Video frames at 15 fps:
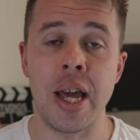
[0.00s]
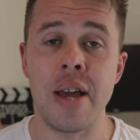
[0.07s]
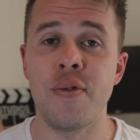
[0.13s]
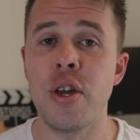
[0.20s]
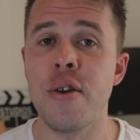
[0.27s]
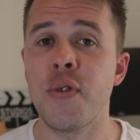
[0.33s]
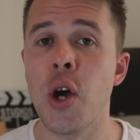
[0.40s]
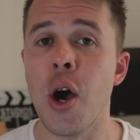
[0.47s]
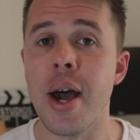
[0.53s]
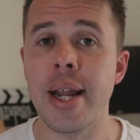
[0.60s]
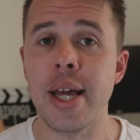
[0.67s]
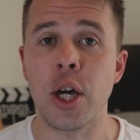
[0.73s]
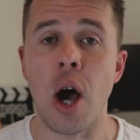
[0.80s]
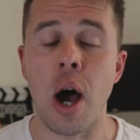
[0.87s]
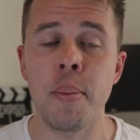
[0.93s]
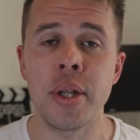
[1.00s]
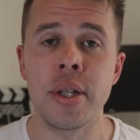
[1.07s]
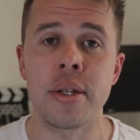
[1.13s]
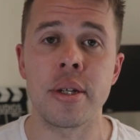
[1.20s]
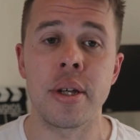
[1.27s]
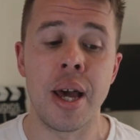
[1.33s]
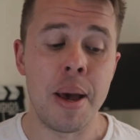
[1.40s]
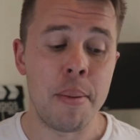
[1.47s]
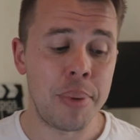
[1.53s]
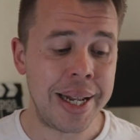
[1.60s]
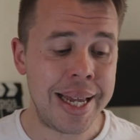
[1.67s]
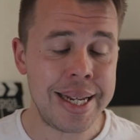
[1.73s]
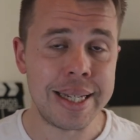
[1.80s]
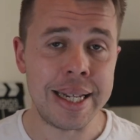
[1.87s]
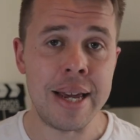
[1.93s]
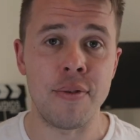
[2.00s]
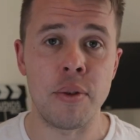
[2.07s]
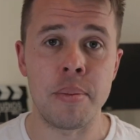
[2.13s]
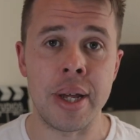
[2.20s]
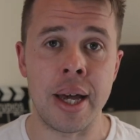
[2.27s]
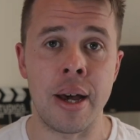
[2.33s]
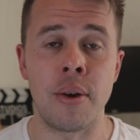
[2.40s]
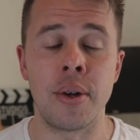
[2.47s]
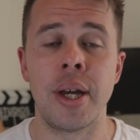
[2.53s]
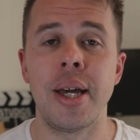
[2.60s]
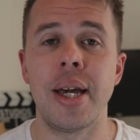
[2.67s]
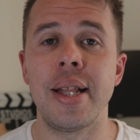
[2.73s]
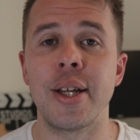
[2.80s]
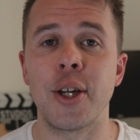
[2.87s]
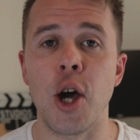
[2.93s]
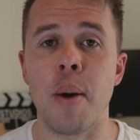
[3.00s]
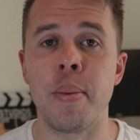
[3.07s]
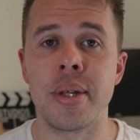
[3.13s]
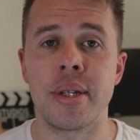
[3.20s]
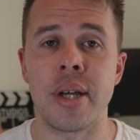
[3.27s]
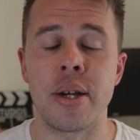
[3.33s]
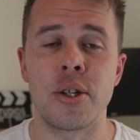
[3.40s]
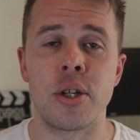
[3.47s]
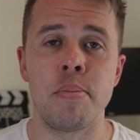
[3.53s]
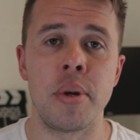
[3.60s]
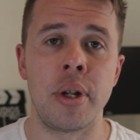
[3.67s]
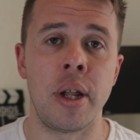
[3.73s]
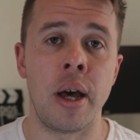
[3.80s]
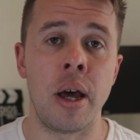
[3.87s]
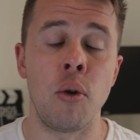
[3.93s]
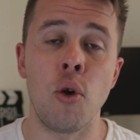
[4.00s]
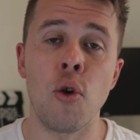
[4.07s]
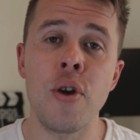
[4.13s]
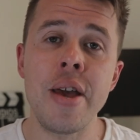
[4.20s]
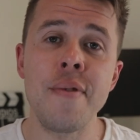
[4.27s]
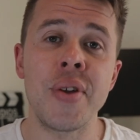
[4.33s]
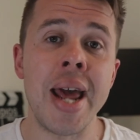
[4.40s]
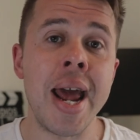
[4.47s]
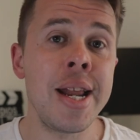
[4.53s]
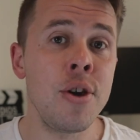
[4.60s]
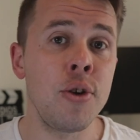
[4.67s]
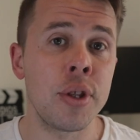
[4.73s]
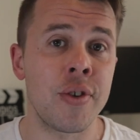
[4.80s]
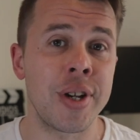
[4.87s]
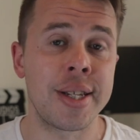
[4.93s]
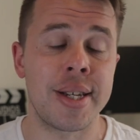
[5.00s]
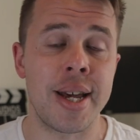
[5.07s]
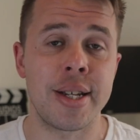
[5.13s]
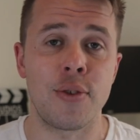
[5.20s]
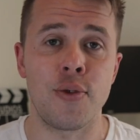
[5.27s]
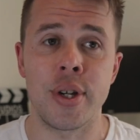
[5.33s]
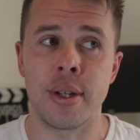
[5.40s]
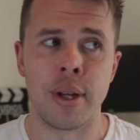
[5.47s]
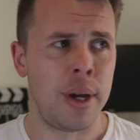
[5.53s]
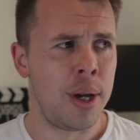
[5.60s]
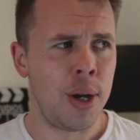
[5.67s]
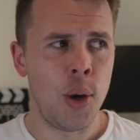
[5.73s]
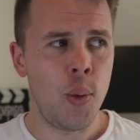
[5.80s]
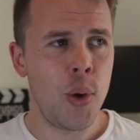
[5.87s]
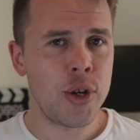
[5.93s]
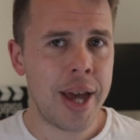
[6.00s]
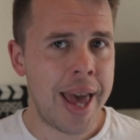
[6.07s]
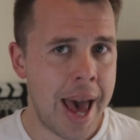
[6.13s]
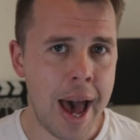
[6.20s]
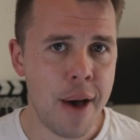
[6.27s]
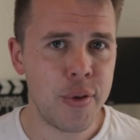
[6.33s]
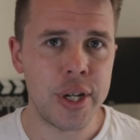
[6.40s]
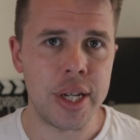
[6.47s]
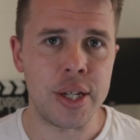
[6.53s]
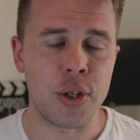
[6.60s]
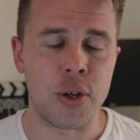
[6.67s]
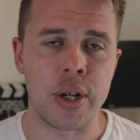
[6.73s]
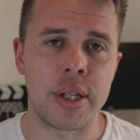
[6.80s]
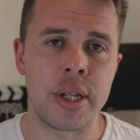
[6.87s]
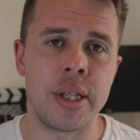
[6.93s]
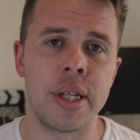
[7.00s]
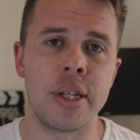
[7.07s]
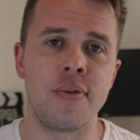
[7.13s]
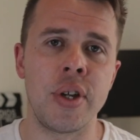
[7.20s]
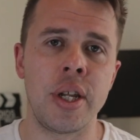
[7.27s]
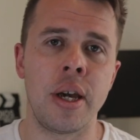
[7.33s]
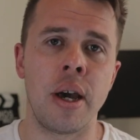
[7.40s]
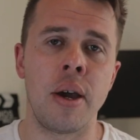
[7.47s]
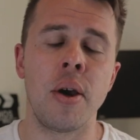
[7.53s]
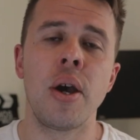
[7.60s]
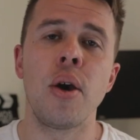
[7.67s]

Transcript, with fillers: If you've got any comments, please leave them down in the comment section below, or even any other accessories which I haven't discussed in this video,